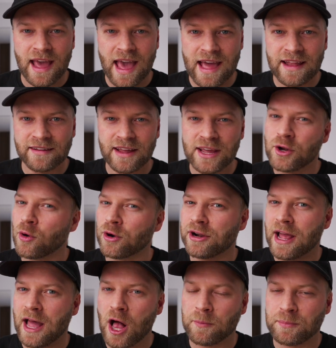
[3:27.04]
And in order
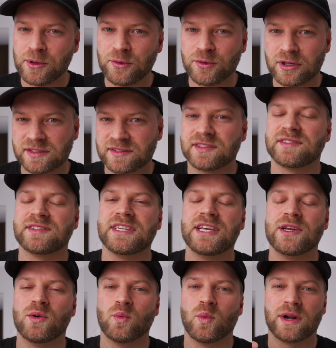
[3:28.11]
to help you just to
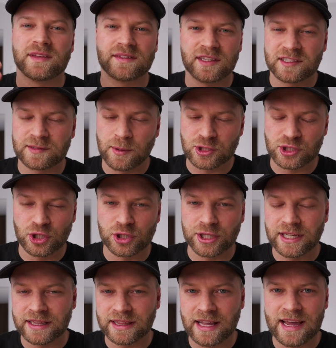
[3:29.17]
see what is the exposure
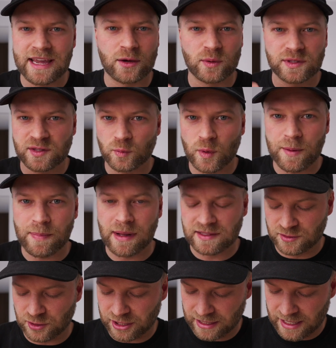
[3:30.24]
looking like, what's the white
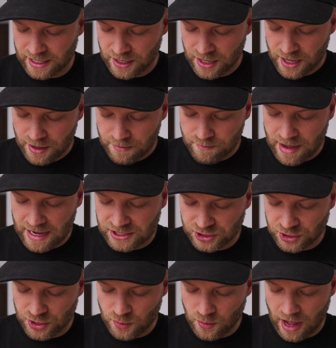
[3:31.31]
balance looking like, make
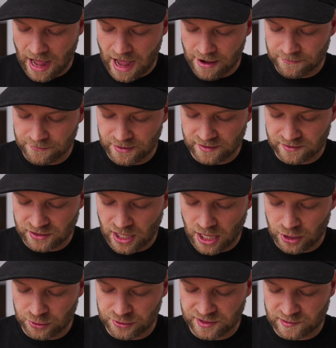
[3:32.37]
sure you have this
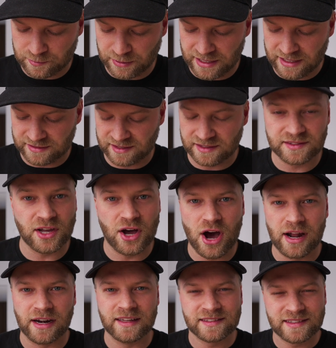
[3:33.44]
color display assist
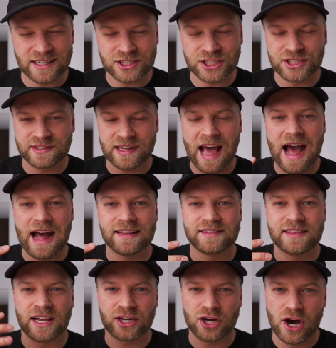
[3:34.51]
on. Essentially, it just adds
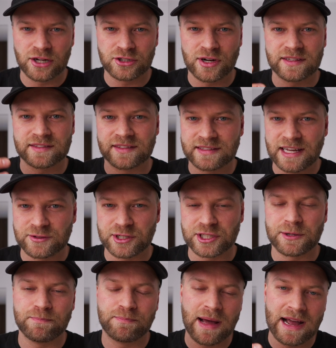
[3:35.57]
that contrast and
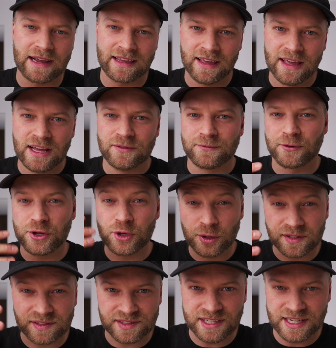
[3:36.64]
saturation back for you
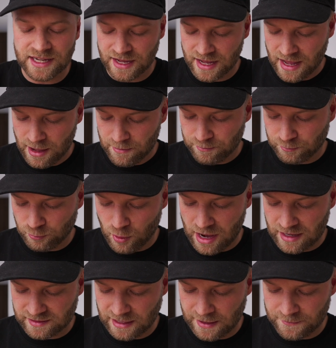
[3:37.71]
to see.
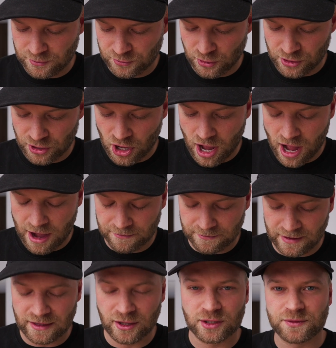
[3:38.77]
Whereas if you turn it
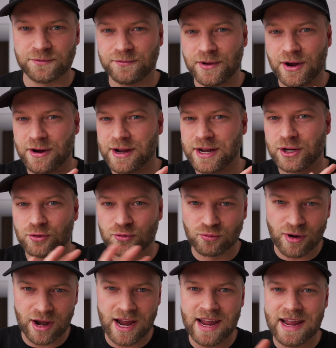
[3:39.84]
off, it looks very
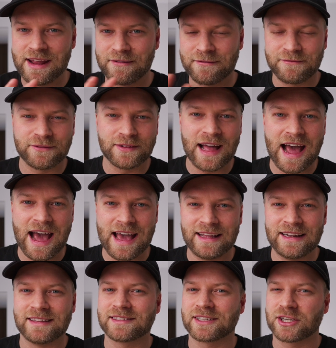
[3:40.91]
gray and flat,
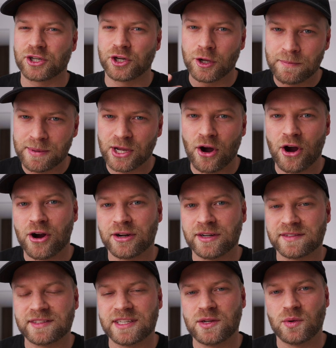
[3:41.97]
and it could be hard
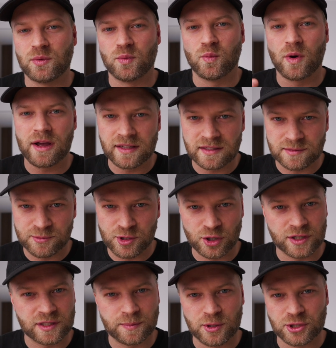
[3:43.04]
to see what is
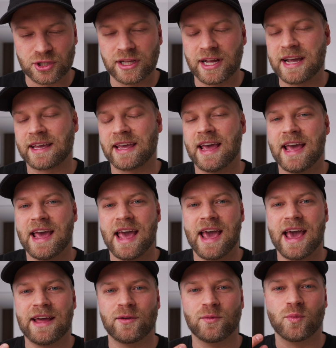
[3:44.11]
your exposure like
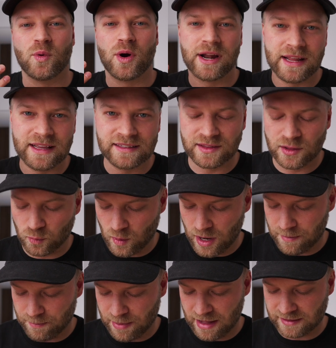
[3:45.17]
and what is the
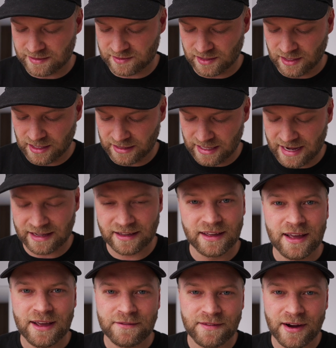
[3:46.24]
white balance like.
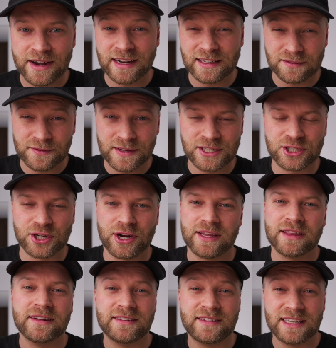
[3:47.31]
Very nice feature
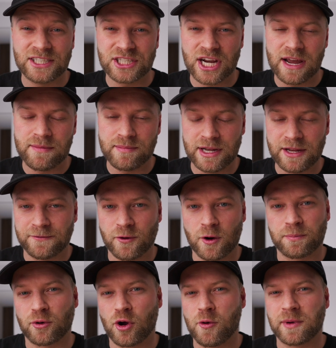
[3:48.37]
in the DJI Mini
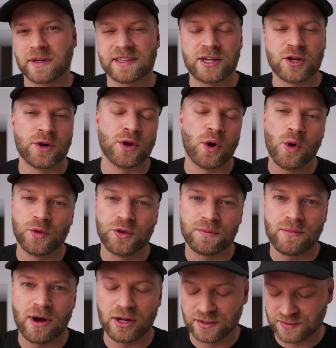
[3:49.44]
4 Pro because I know in older
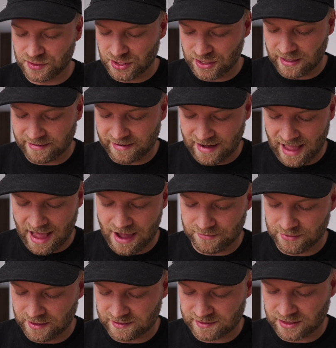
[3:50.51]
models, it didn't
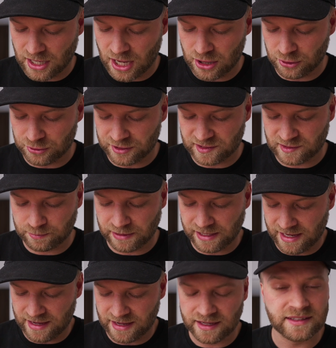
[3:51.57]
have this color
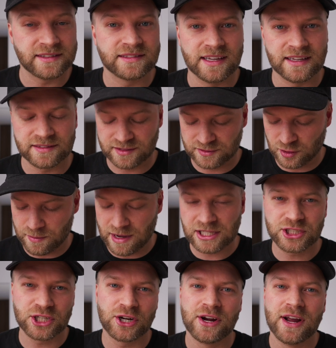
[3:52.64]
display assist. So
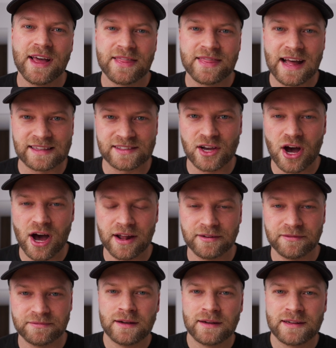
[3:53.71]
make sure that's
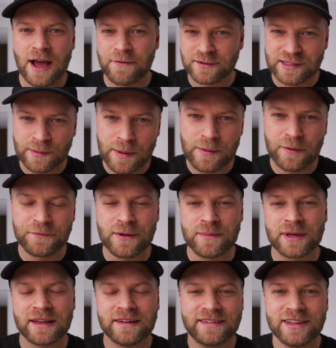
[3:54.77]
on. Now for some people,
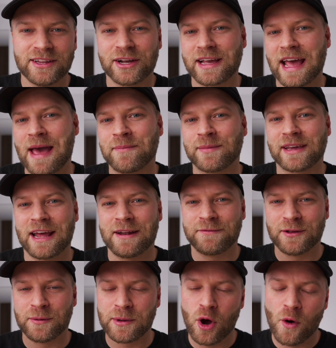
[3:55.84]
filming in D-Log M can
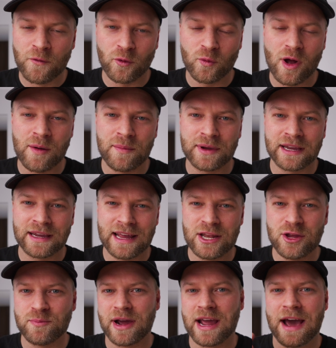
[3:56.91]
feel a bit overwhelming, and
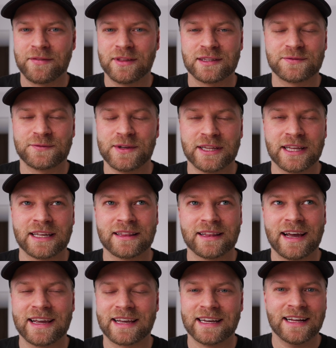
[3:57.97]
you might have this feeling
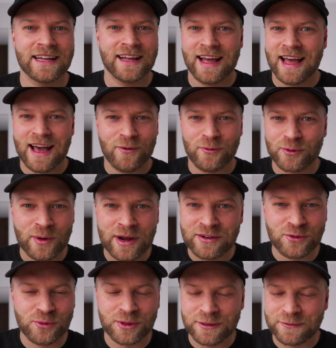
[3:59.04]
like, what do I
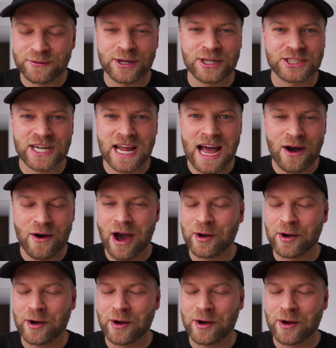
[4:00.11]
do with the footage now?